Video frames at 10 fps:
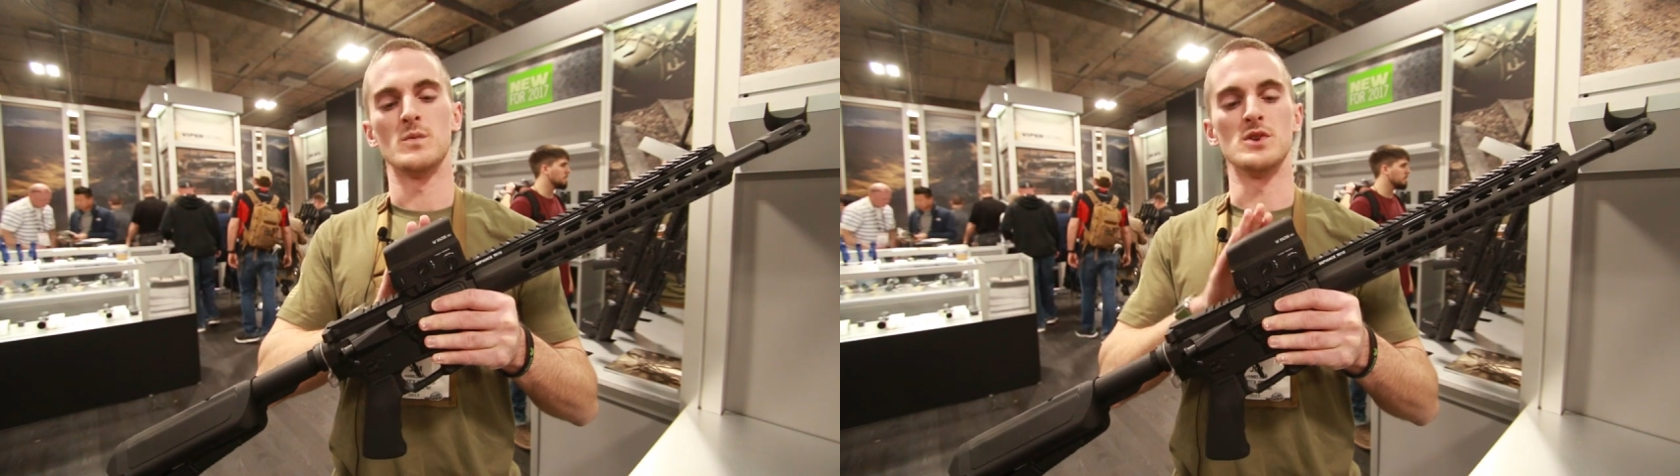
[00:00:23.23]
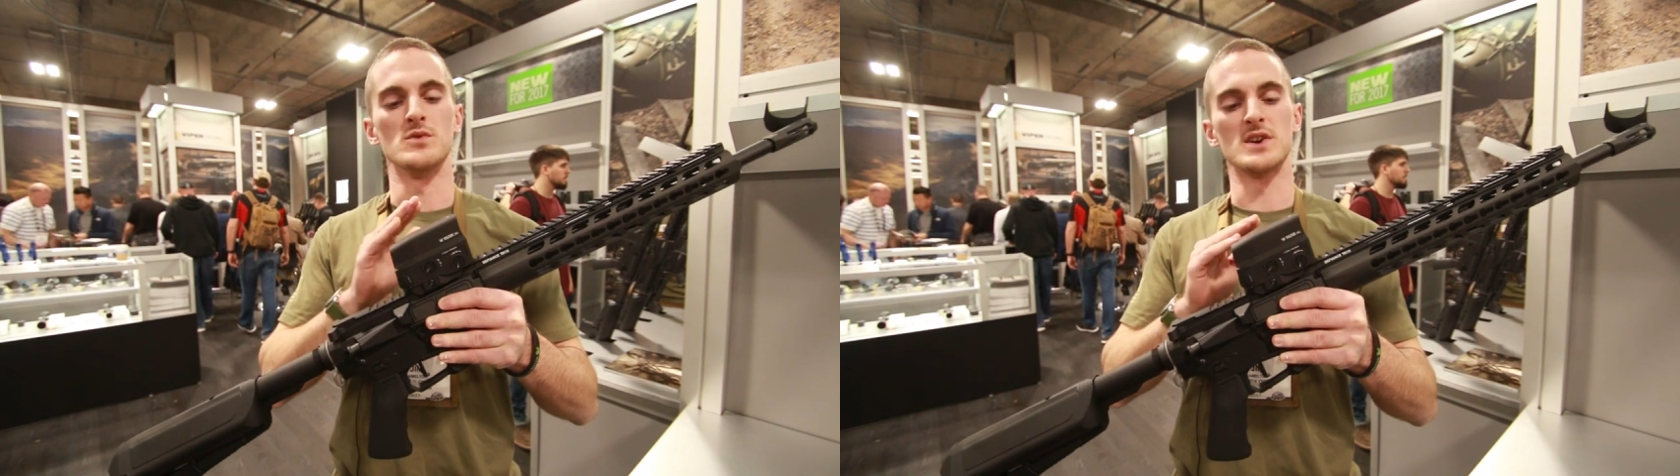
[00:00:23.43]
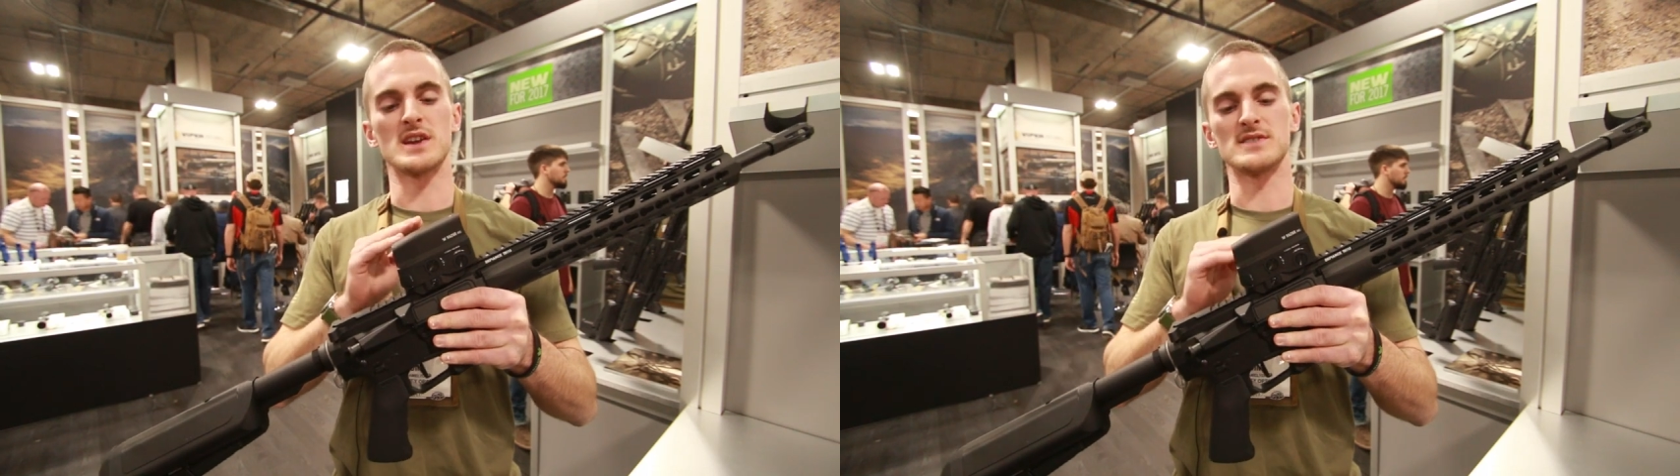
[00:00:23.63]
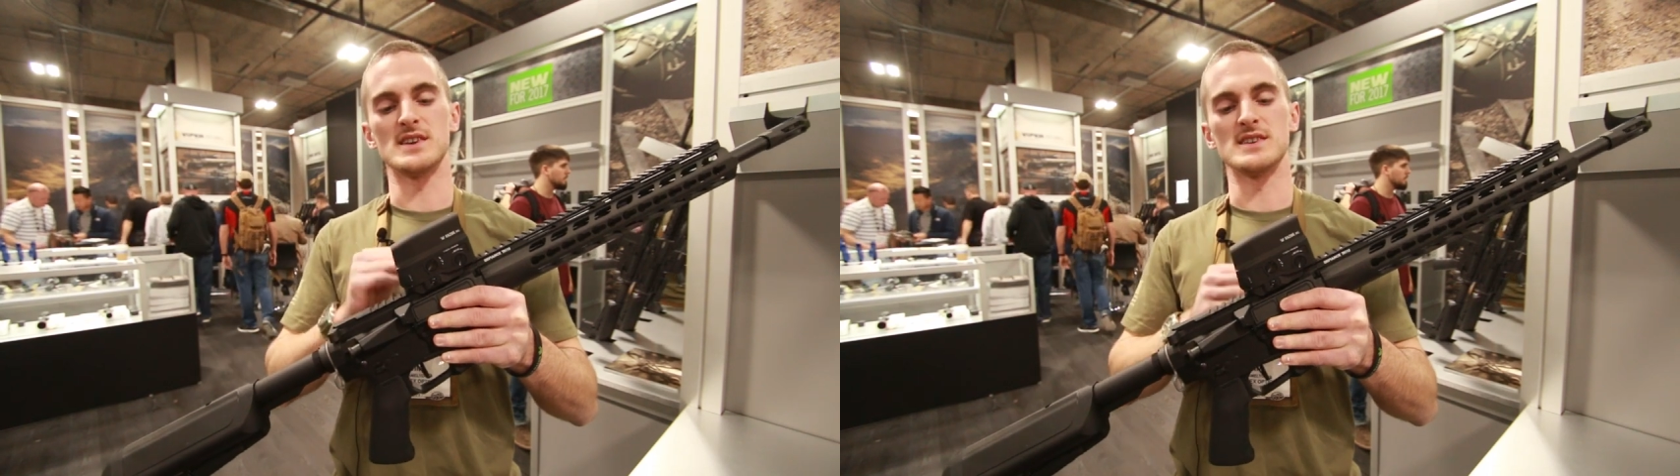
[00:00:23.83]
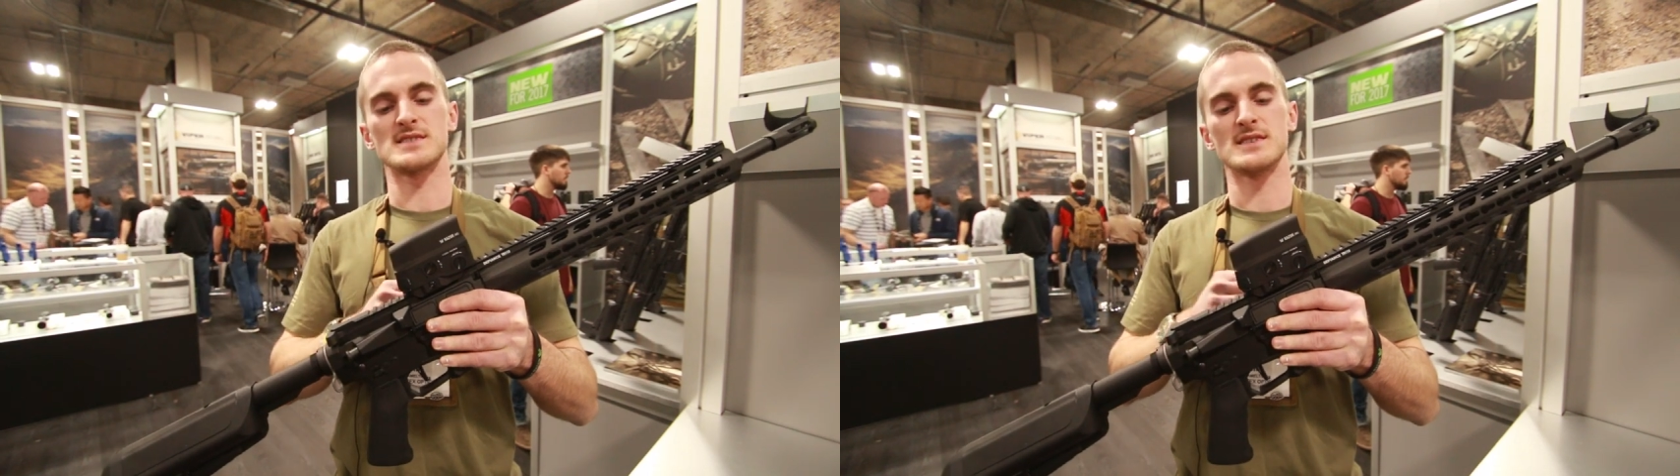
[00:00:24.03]
When you look at
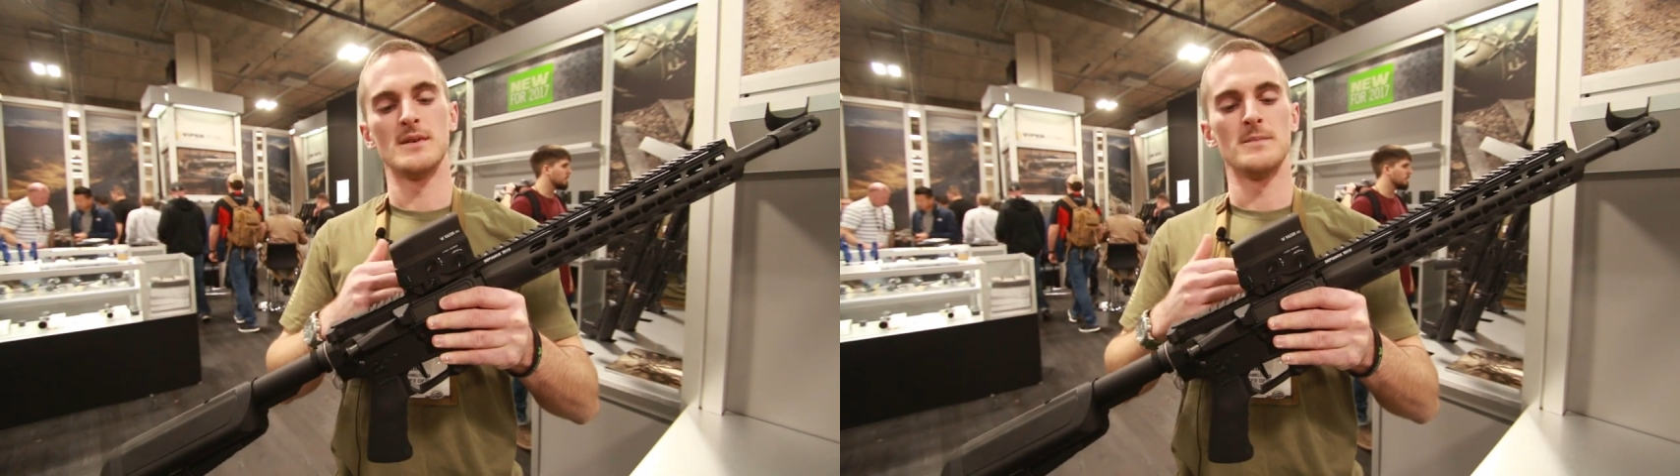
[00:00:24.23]
this,